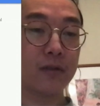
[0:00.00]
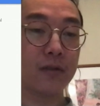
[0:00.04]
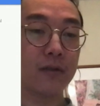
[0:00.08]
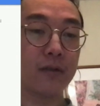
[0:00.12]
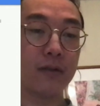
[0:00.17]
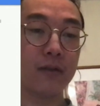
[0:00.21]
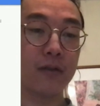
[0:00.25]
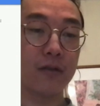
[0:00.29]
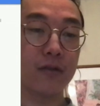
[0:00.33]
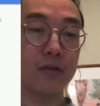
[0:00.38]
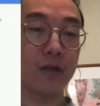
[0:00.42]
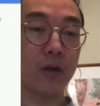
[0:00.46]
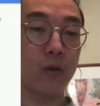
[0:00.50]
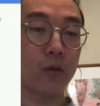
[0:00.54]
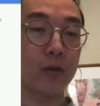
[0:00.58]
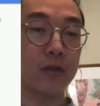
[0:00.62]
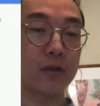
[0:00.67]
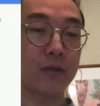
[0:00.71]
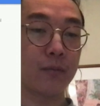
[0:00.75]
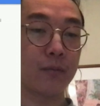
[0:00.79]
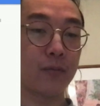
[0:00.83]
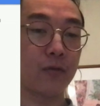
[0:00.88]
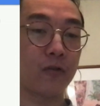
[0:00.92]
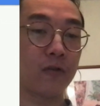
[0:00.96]
there's always
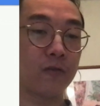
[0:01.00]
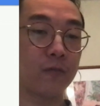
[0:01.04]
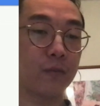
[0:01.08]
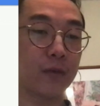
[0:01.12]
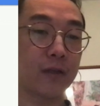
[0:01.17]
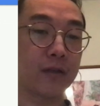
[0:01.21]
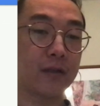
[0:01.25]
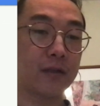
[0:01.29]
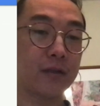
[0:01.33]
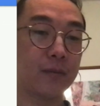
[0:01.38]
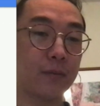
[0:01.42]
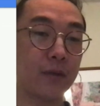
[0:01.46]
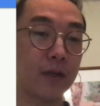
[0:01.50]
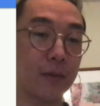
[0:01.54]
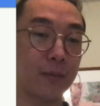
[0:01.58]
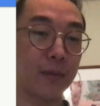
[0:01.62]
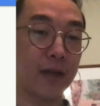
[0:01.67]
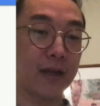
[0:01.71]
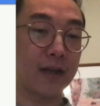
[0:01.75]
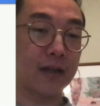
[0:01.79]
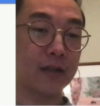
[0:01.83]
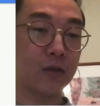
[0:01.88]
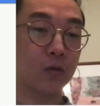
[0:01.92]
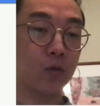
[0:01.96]
improvements being
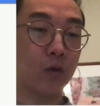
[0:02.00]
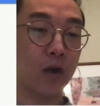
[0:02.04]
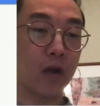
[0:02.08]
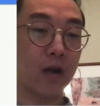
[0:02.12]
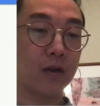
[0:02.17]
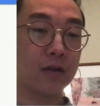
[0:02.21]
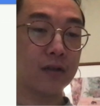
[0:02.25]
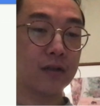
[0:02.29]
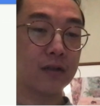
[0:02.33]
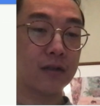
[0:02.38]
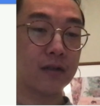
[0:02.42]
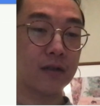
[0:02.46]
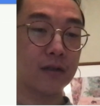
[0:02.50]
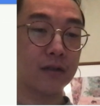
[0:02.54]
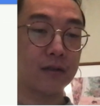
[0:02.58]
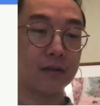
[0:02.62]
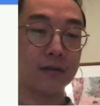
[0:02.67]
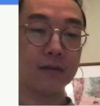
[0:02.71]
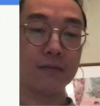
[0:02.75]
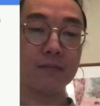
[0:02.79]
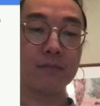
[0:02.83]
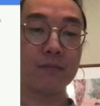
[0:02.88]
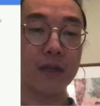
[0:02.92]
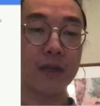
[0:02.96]
made as well, such
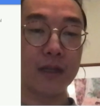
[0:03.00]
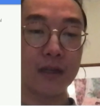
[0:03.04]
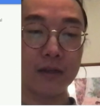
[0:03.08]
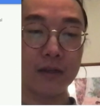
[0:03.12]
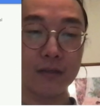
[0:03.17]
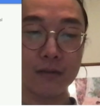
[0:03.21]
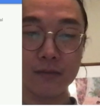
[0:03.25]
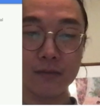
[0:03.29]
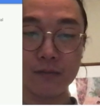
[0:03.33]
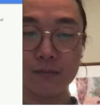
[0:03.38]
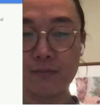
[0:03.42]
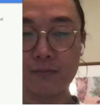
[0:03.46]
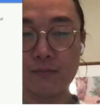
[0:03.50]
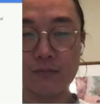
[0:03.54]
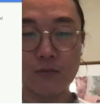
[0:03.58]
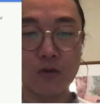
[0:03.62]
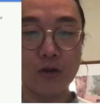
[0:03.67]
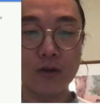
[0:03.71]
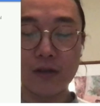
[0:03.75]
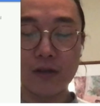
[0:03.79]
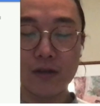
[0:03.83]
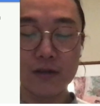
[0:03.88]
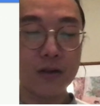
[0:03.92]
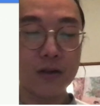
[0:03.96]
as making more
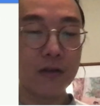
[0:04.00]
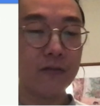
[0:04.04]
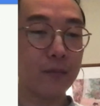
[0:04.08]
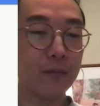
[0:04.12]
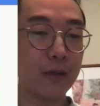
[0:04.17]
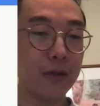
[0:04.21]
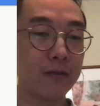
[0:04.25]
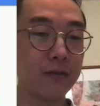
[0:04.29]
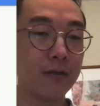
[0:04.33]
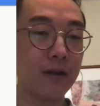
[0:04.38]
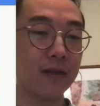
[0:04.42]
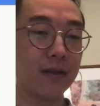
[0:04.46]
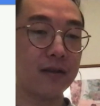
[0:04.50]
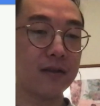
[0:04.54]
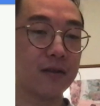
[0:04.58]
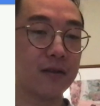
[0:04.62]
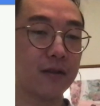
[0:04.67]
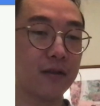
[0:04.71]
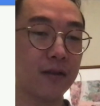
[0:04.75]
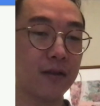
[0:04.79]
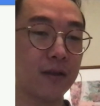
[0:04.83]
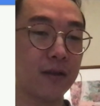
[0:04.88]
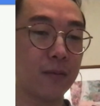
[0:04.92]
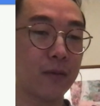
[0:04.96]
things off main thread. There's a
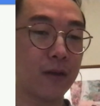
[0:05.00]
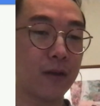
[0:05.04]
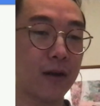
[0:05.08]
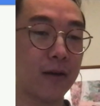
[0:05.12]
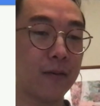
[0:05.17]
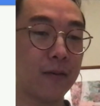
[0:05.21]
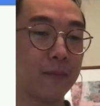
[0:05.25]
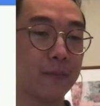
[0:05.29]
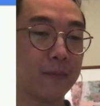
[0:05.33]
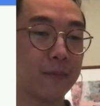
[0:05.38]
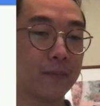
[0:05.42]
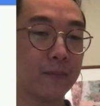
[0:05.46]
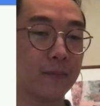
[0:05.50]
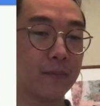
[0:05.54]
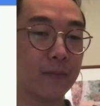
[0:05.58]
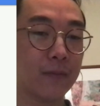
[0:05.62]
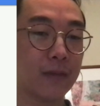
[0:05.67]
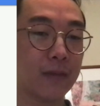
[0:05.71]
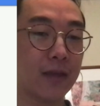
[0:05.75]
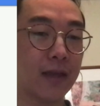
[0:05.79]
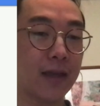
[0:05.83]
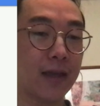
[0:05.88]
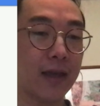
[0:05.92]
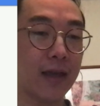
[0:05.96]
theme there.
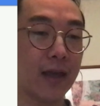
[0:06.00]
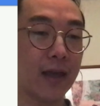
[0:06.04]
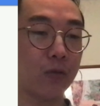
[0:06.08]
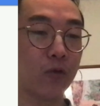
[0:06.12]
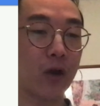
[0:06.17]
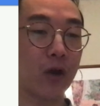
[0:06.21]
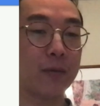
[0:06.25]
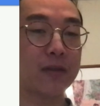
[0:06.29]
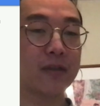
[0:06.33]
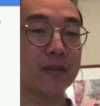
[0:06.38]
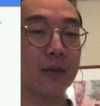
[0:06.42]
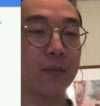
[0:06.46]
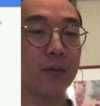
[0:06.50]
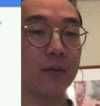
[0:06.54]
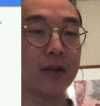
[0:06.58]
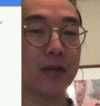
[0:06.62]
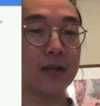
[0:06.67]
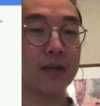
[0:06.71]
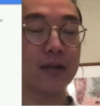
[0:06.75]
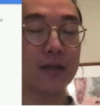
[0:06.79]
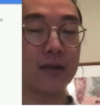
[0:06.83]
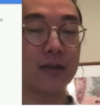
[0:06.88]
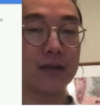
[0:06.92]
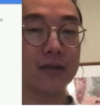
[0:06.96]
And
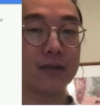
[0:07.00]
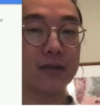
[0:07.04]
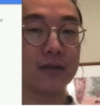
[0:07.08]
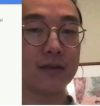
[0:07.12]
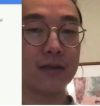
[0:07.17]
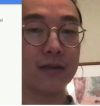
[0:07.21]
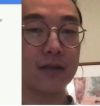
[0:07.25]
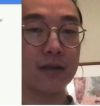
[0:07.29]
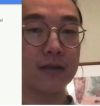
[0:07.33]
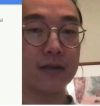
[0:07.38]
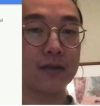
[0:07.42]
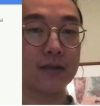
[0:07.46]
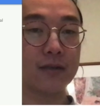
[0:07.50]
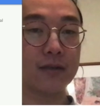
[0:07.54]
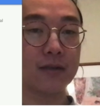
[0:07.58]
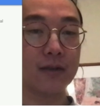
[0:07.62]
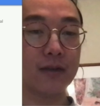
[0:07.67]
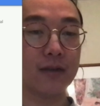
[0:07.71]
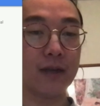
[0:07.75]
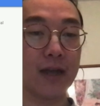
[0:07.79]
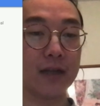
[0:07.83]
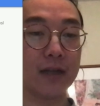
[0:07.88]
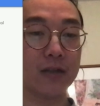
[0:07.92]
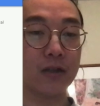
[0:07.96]
WebAssembly is
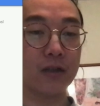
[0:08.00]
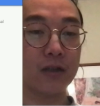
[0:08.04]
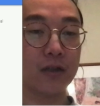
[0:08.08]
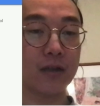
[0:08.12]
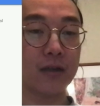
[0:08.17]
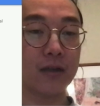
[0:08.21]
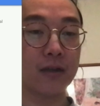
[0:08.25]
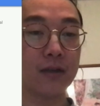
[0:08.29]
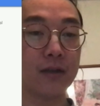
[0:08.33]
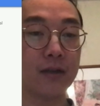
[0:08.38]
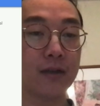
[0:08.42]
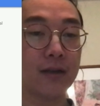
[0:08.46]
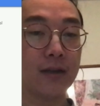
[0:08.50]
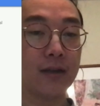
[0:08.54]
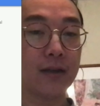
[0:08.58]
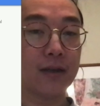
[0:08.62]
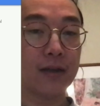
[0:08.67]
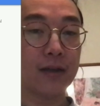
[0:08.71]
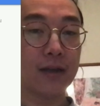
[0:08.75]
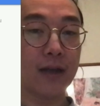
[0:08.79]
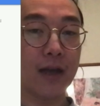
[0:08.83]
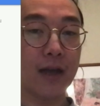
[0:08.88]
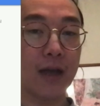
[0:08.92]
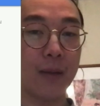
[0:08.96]
actually
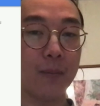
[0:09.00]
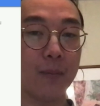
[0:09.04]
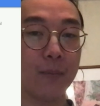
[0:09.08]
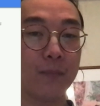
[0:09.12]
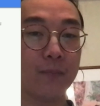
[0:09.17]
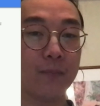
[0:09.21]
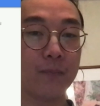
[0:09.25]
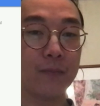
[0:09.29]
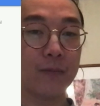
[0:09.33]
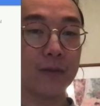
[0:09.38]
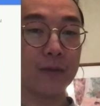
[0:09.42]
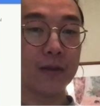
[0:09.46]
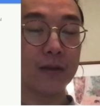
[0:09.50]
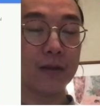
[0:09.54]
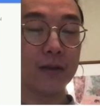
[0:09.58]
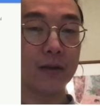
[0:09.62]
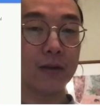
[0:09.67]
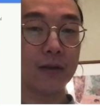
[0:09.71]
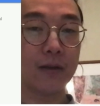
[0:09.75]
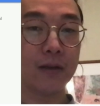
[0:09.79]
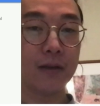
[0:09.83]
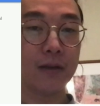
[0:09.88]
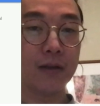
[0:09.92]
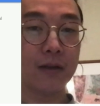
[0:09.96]
a
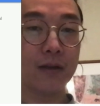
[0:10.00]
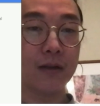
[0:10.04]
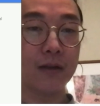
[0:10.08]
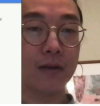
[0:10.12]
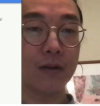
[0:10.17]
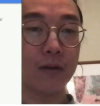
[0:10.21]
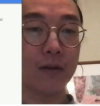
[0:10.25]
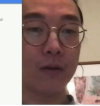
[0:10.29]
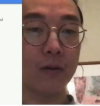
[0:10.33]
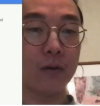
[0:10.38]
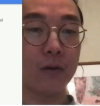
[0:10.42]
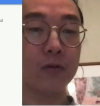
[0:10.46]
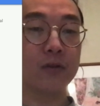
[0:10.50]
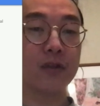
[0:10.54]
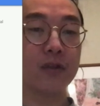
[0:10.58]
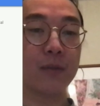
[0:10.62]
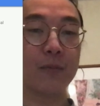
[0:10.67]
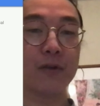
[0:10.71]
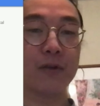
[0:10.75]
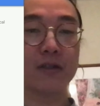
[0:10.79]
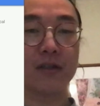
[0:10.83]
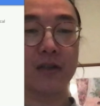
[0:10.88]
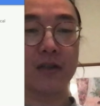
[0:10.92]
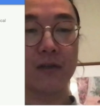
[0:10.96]
whole
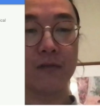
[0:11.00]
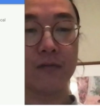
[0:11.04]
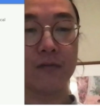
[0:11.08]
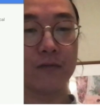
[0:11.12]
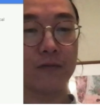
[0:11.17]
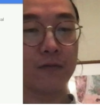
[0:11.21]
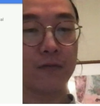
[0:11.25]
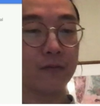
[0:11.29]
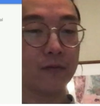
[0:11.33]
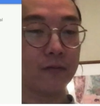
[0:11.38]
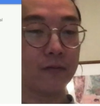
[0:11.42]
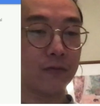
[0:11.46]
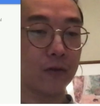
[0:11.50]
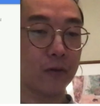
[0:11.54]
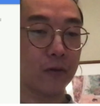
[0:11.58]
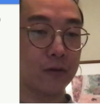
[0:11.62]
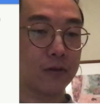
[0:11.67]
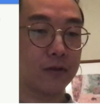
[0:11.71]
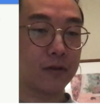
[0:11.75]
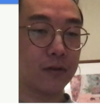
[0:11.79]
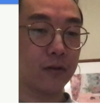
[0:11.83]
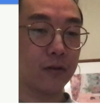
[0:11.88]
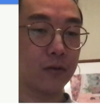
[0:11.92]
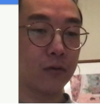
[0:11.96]
separate set of
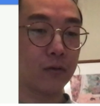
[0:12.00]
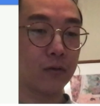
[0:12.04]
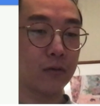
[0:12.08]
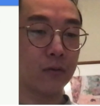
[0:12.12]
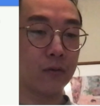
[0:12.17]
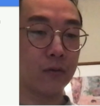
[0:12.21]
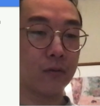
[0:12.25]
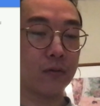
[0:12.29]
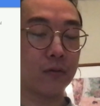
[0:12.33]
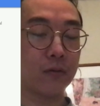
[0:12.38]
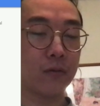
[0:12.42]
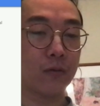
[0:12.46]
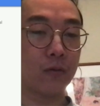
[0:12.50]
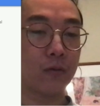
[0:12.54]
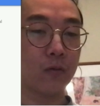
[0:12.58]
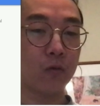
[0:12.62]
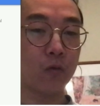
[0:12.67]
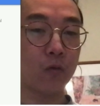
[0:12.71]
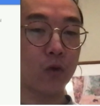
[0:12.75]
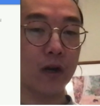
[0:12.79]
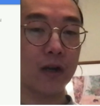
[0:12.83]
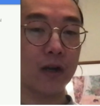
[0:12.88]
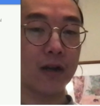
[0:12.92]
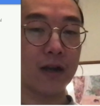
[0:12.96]
folks who
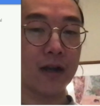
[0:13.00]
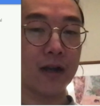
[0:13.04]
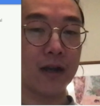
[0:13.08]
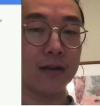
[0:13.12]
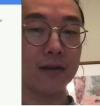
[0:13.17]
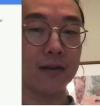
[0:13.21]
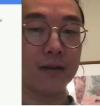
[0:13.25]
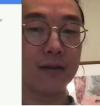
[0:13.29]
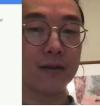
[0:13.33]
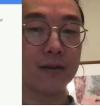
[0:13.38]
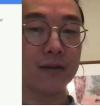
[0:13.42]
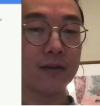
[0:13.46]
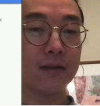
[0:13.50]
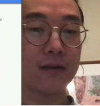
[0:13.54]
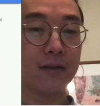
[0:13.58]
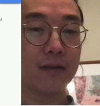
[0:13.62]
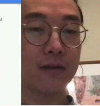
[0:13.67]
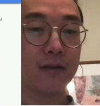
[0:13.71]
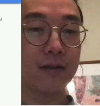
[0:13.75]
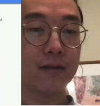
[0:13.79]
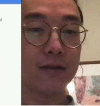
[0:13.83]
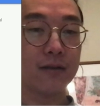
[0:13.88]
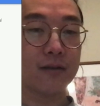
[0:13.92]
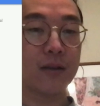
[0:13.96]
work on
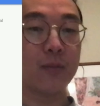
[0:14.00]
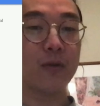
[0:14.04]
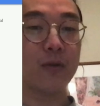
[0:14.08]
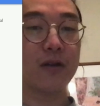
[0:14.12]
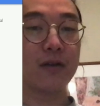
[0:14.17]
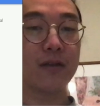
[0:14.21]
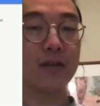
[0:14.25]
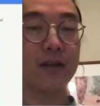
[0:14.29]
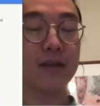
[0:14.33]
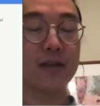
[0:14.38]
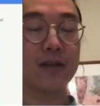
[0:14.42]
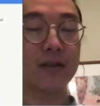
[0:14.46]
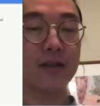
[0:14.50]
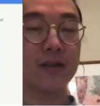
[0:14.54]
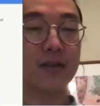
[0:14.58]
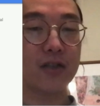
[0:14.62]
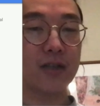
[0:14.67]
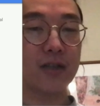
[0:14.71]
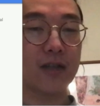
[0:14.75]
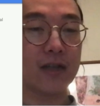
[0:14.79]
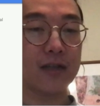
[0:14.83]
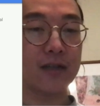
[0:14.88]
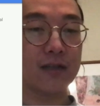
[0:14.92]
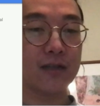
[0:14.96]
similar things on the
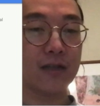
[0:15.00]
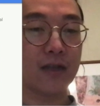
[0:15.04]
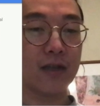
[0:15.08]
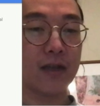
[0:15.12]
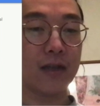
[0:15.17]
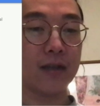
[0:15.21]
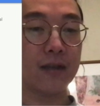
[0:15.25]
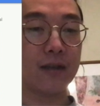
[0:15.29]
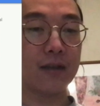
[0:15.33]
JS side,